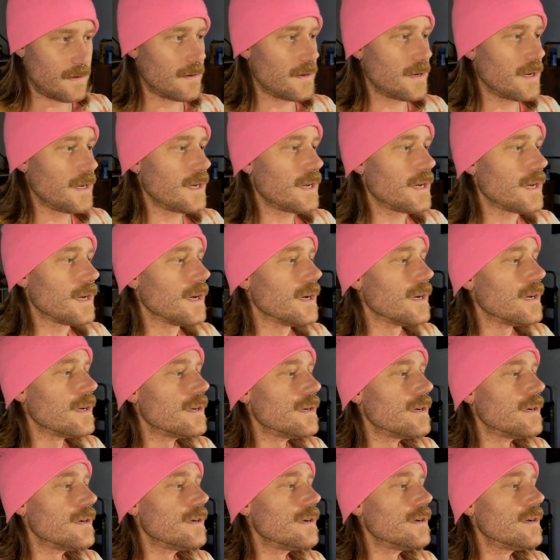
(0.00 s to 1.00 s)
yeah.
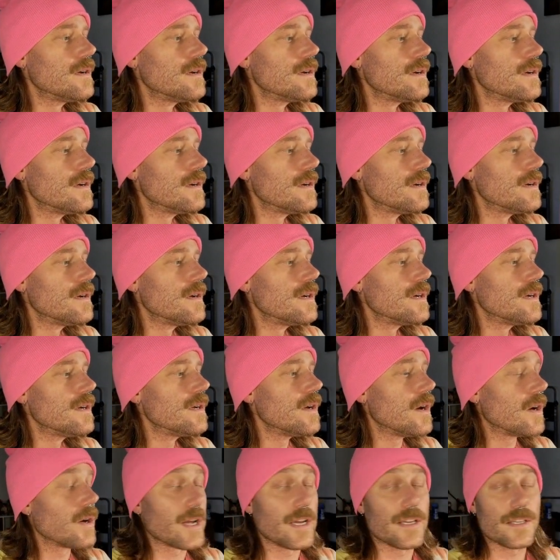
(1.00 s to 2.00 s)

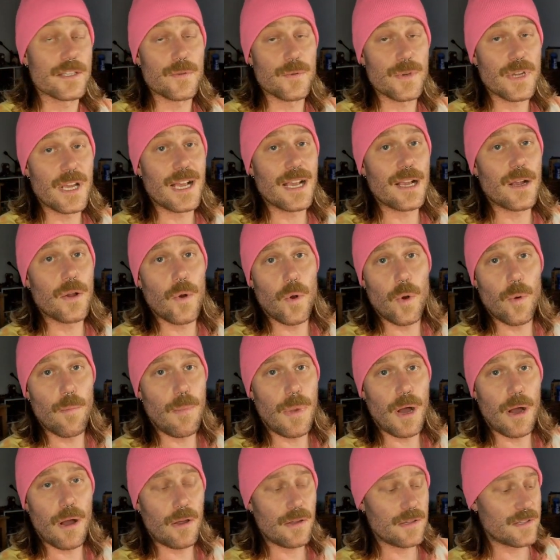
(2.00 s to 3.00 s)
Okay, so we got gold
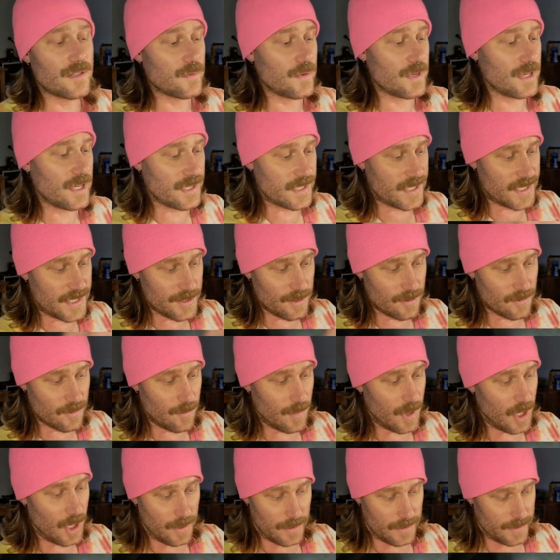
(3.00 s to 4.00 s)
balls and we got silver
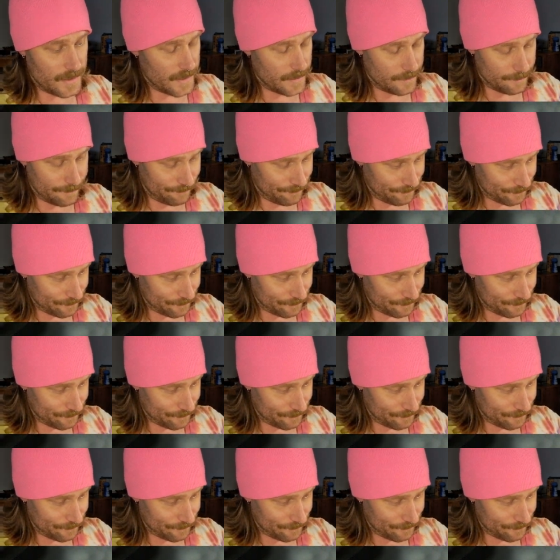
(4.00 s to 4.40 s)
balls.